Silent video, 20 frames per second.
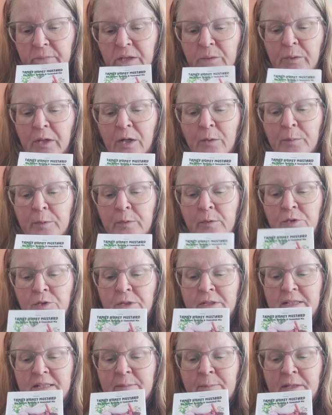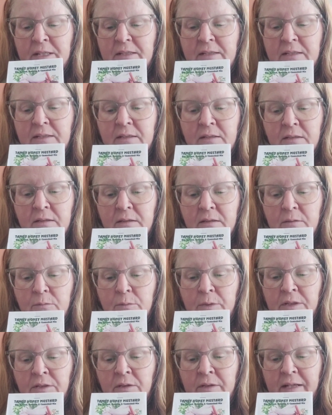We hope you enjoy this mix
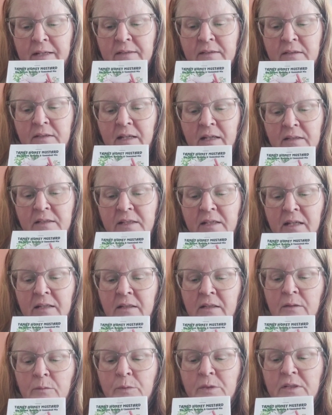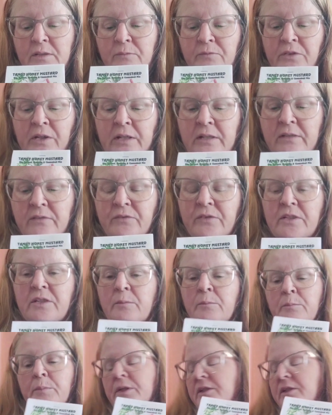when you next get together with some friends for some